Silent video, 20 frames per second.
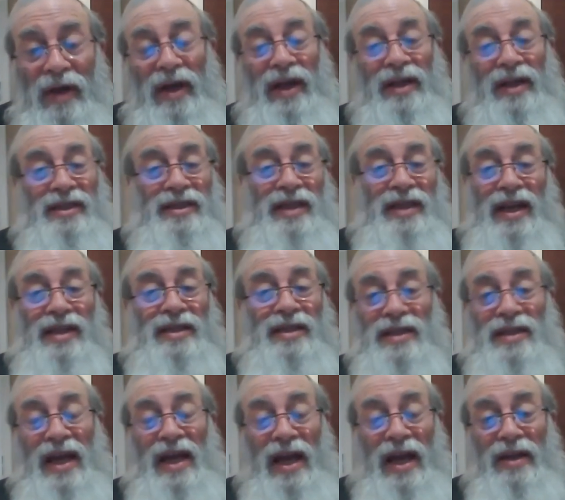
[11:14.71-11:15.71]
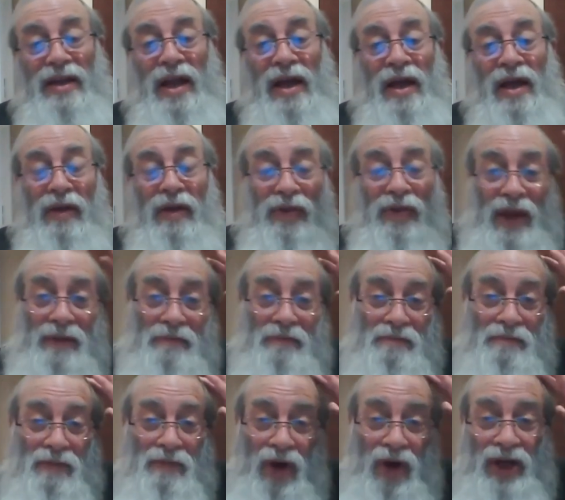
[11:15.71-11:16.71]
It says then that
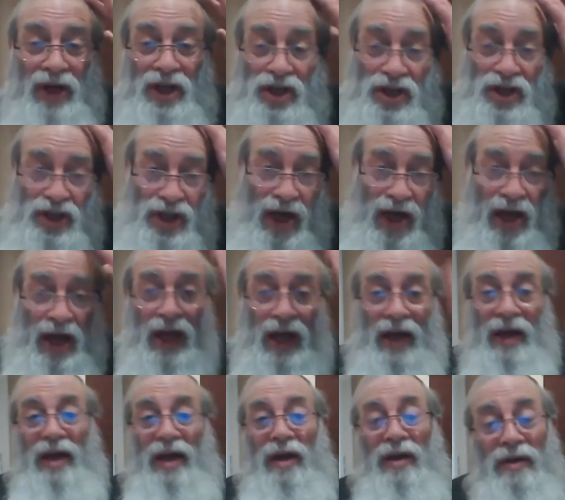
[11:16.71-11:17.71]
Moshe